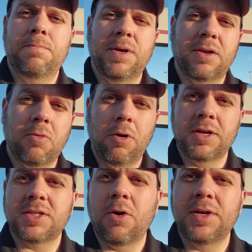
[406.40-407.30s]
But of
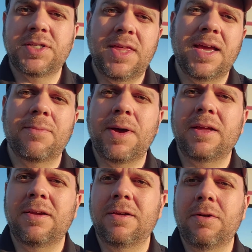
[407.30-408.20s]
course, always think about,
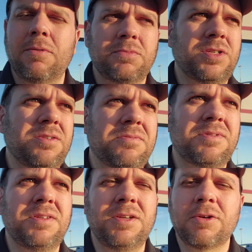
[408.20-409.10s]

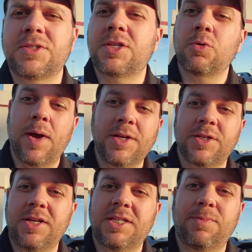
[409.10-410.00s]
your
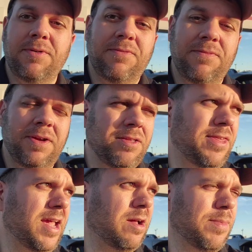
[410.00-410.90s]
situation needs to be,
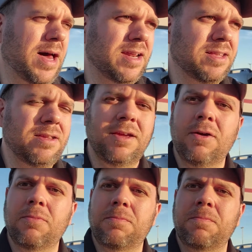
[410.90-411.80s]
think about it,
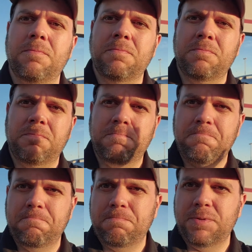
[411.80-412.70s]

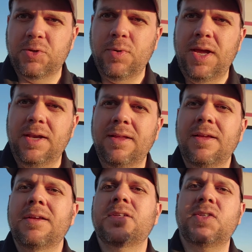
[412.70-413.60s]
between
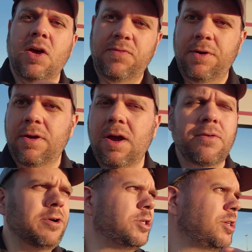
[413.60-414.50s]
cell phone
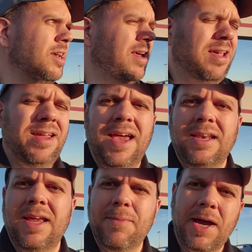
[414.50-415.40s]
coverage and
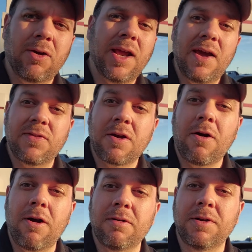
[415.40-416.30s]
am I going to have the
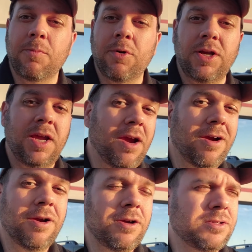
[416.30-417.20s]
car a number of
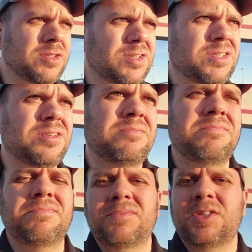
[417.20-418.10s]
years.
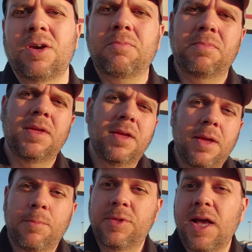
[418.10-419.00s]
So,
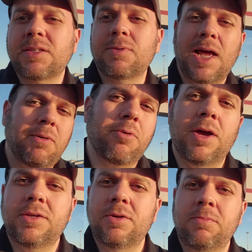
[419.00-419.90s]
but that's what I would
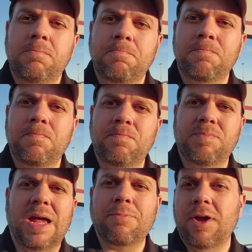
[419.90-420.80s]
probably do.
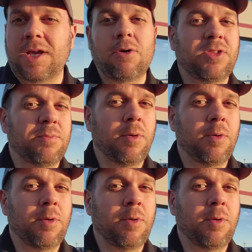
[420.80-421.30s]
I'd probably go with the